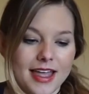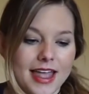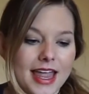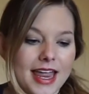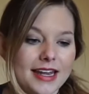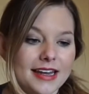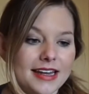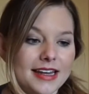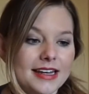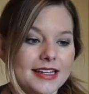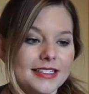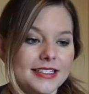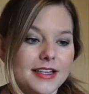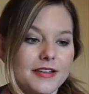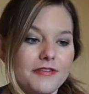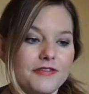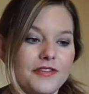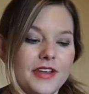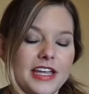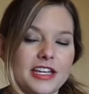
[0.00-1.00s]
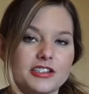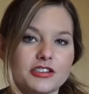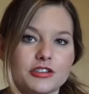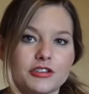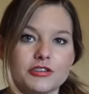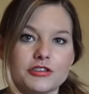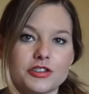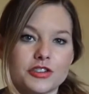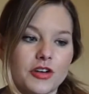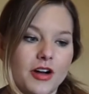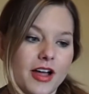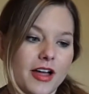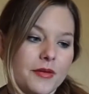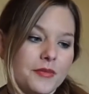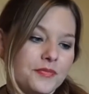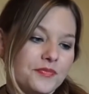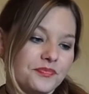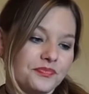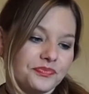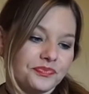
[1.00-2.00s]
and it is a facial
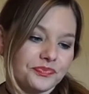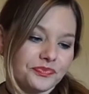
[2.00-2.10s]
scrub.